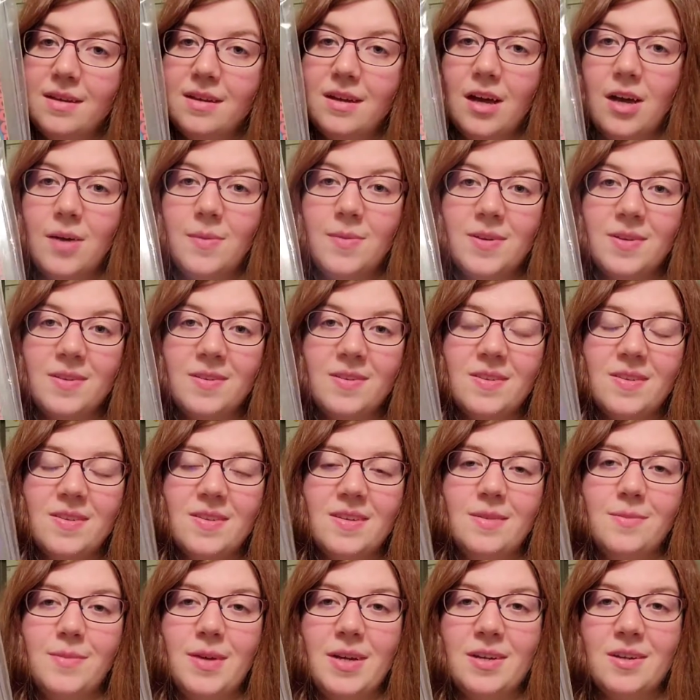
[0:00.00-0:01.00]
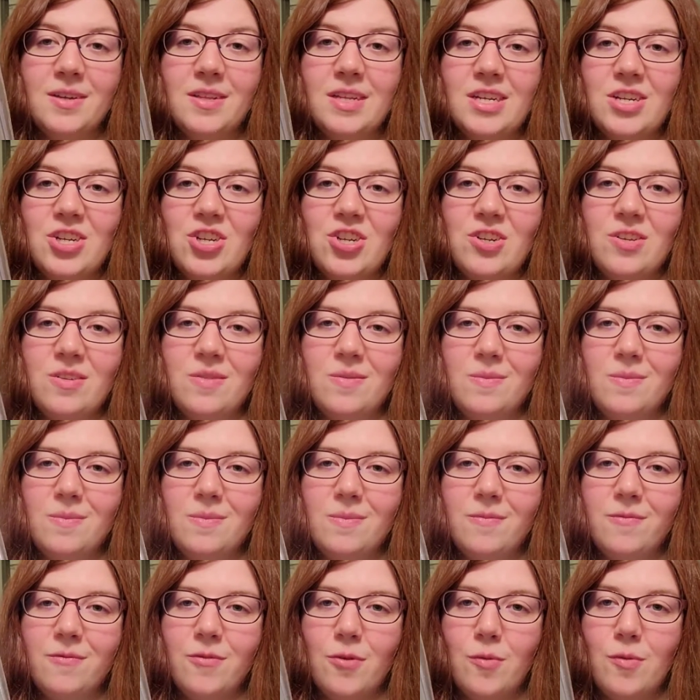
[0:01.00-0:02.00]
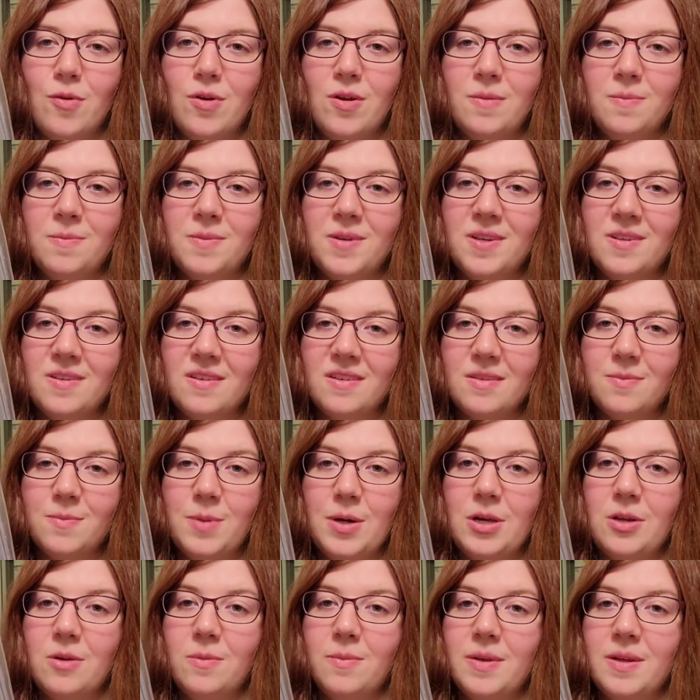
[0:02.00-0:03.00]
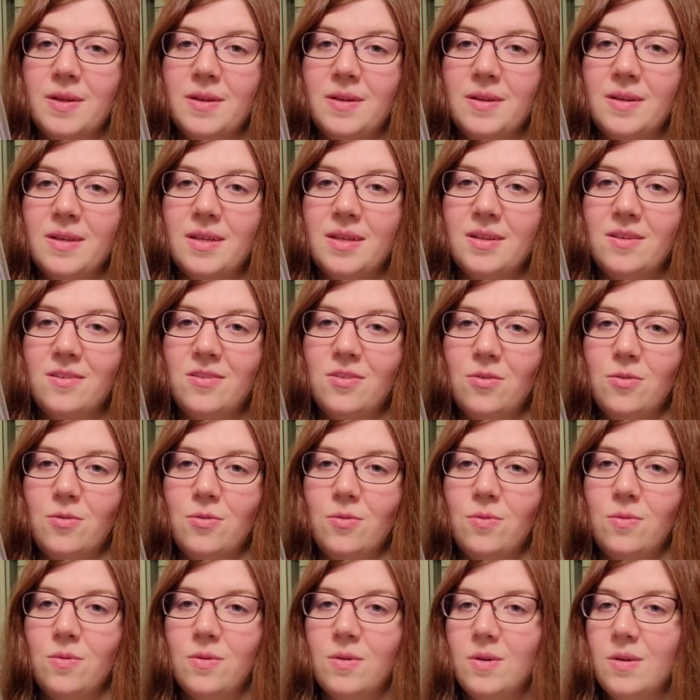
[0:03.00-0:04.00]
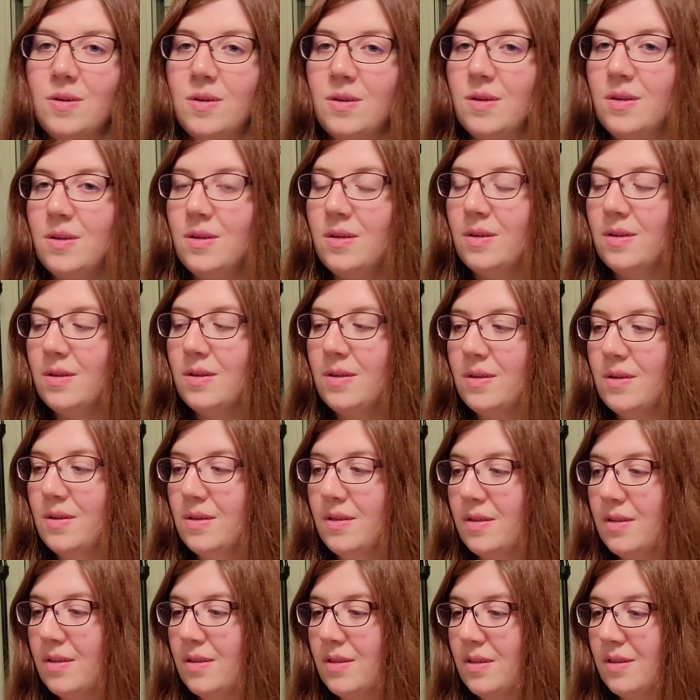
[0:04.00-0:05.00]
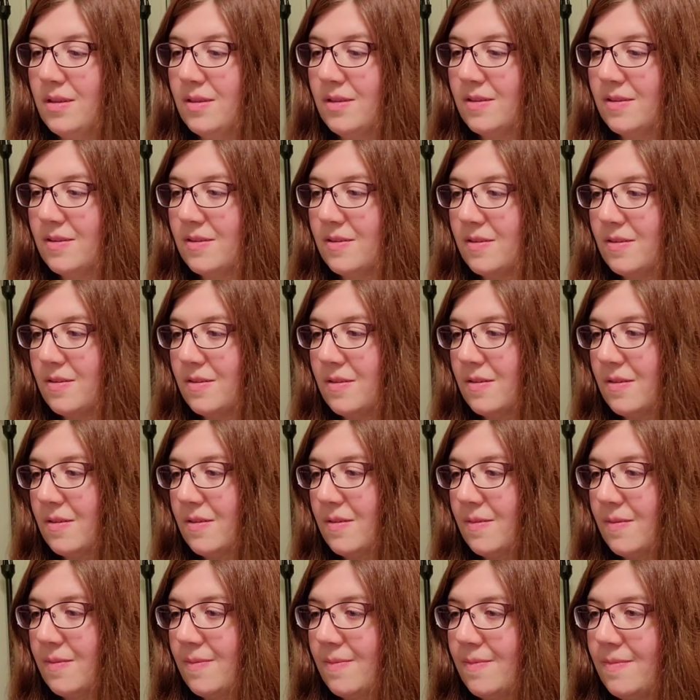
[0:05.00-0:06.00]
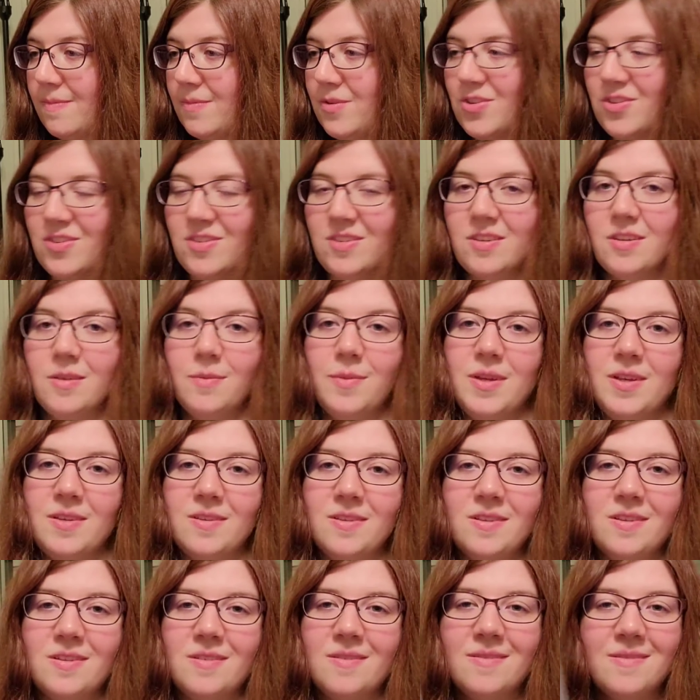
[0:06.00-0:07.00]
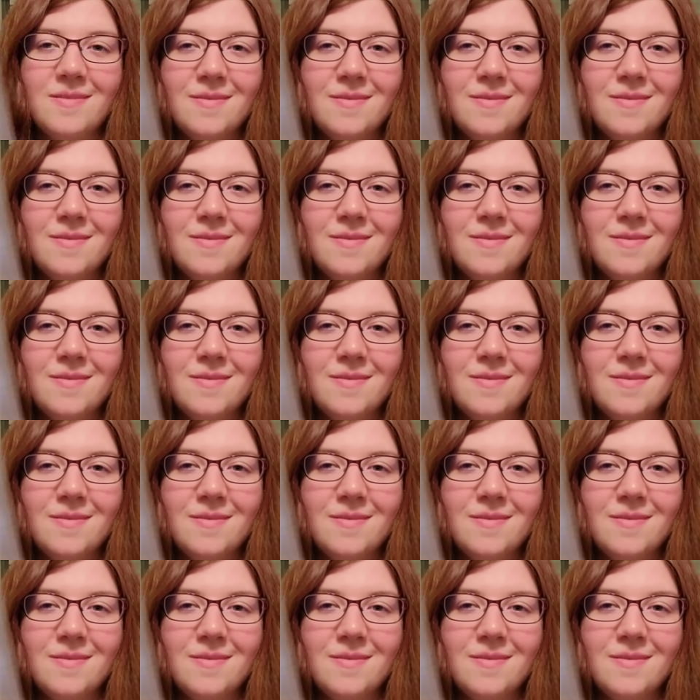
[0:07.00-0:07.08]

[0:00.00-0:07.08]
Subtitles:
comics in my collection, for one, because it's Spider-Man, and 2, it's just amazing.